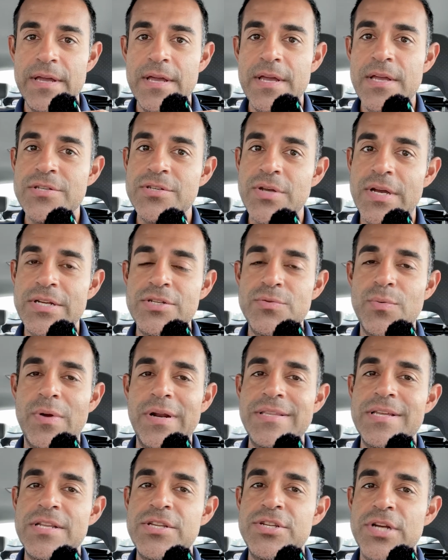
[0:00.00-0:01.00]
So I just wanted
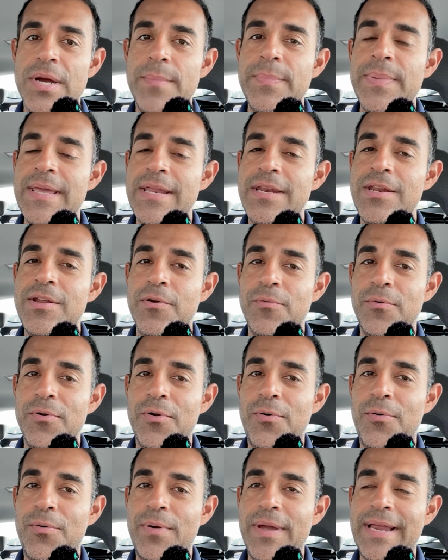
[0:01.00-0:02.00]
to jump in here real
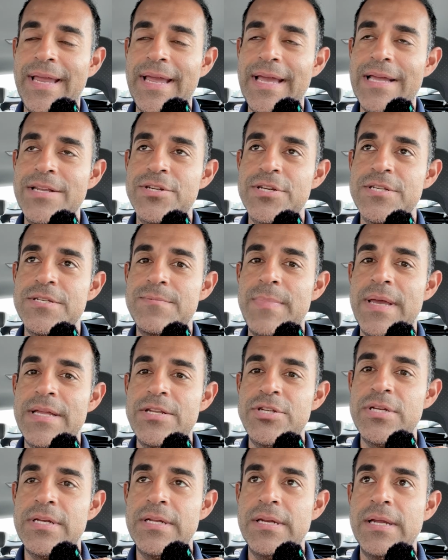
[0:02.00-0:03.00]
quick and just
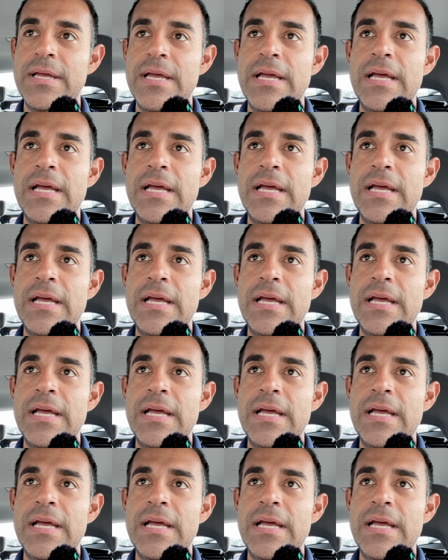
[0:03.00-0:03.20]
mention,